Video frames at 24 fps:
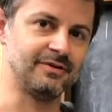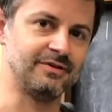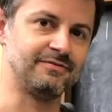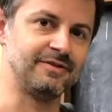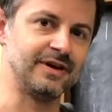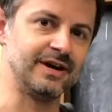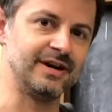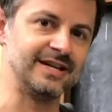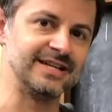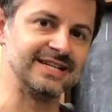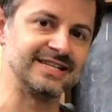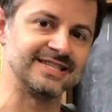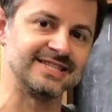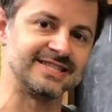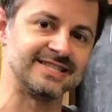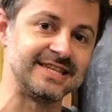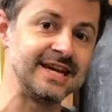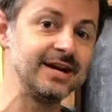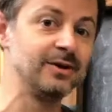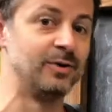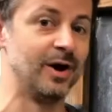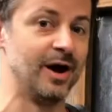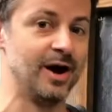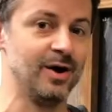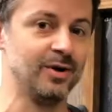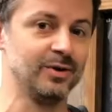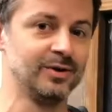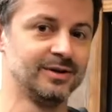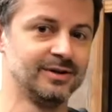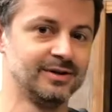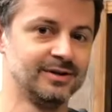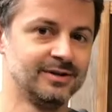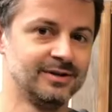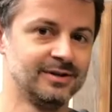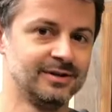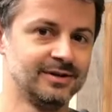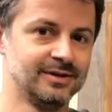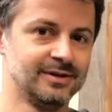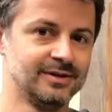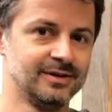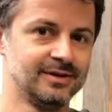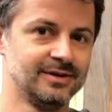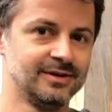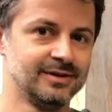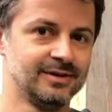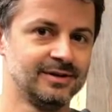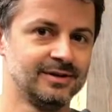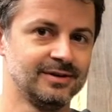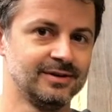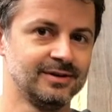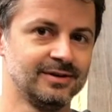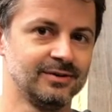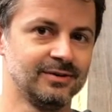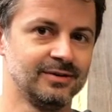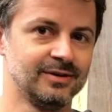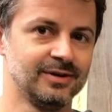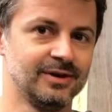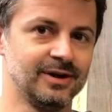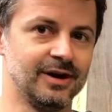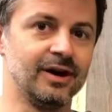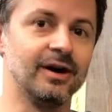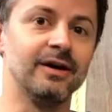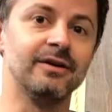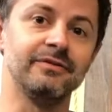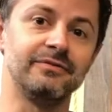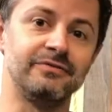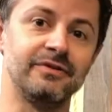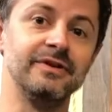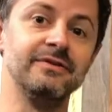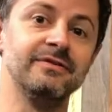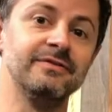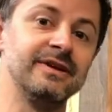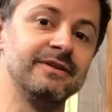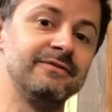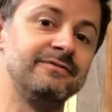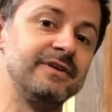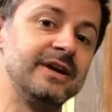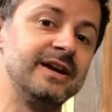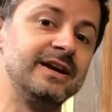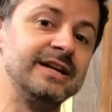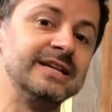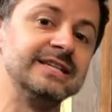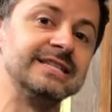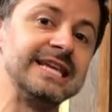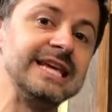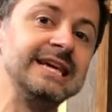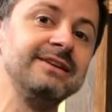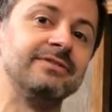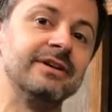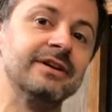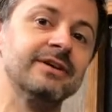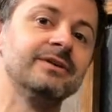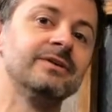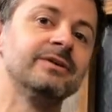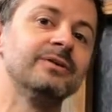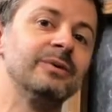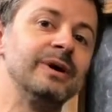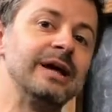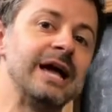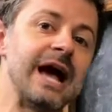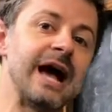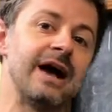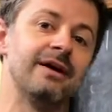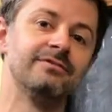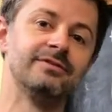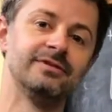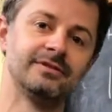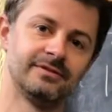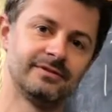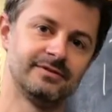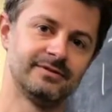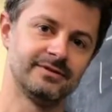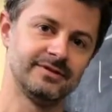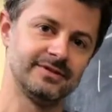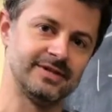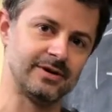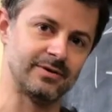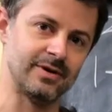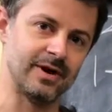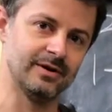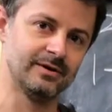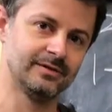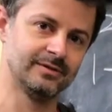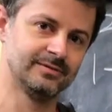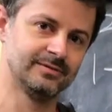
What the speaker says: If infinity is 0, or if infinity is even, we have 0.